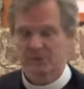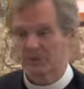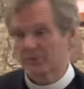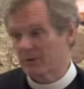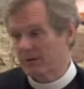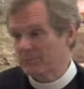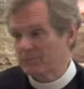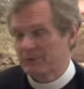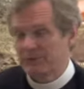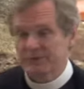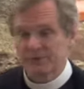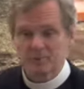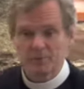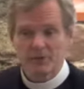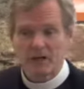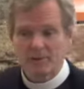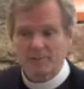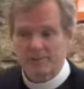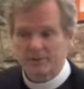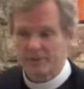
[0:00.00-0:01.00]
Great piece of
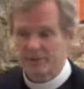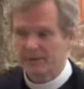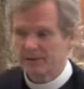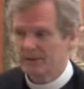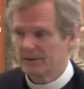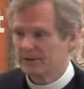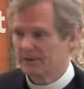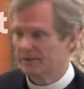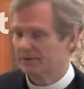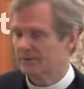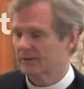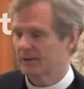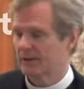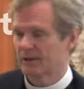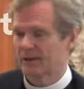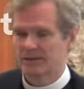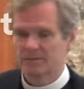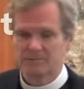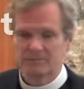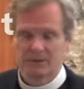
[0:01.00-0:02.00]
property,
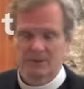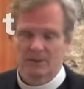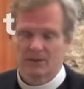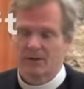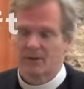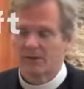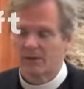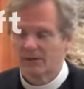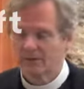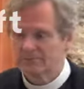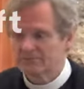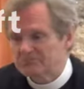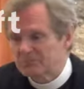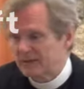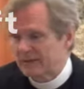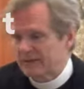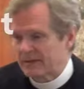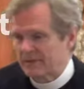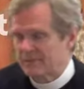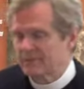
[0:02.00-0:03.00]

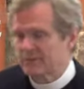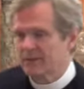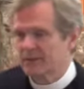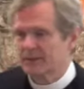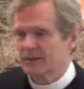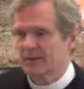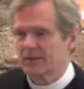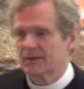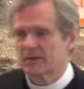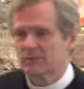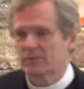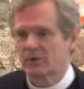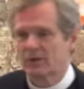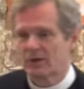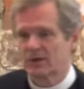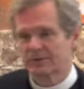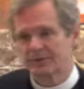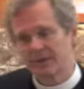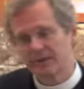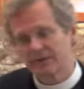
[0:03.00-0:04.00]
everything they could want,